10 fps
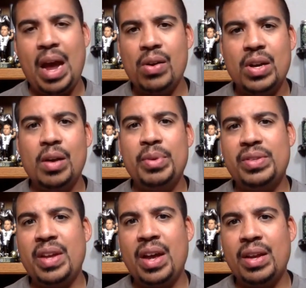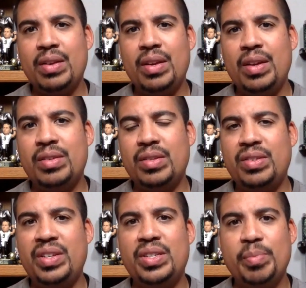outcome is that it's a
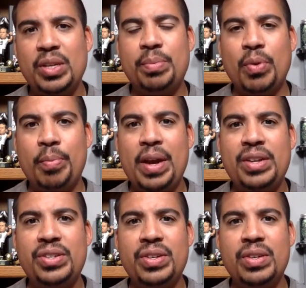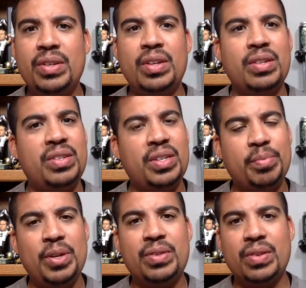six-month probation, his
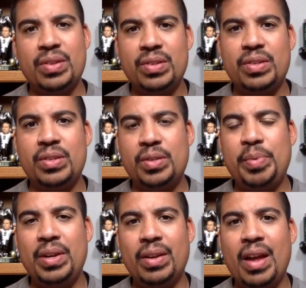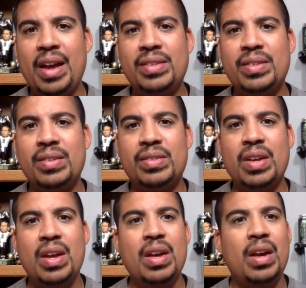6 months on his suspended
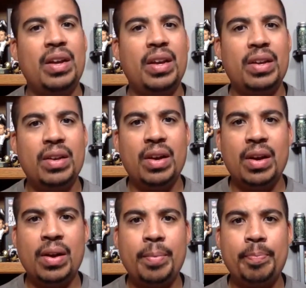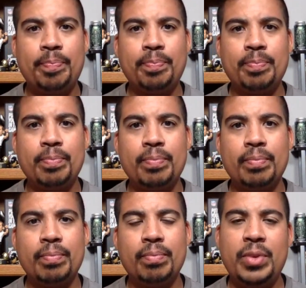license. Again,
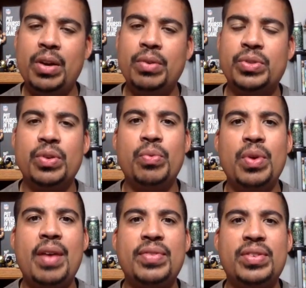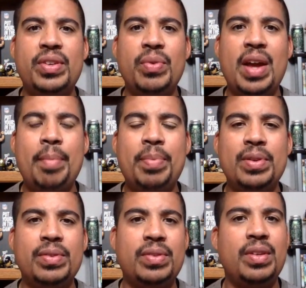so we'll have to see what
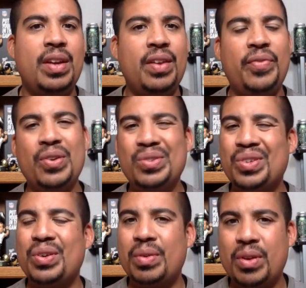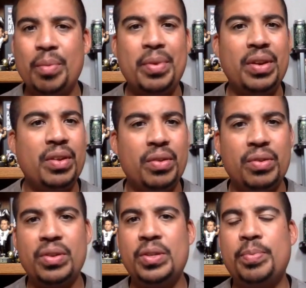happens. The NFL is going to come in their
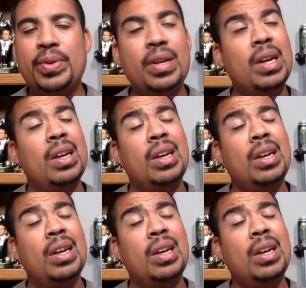discipline.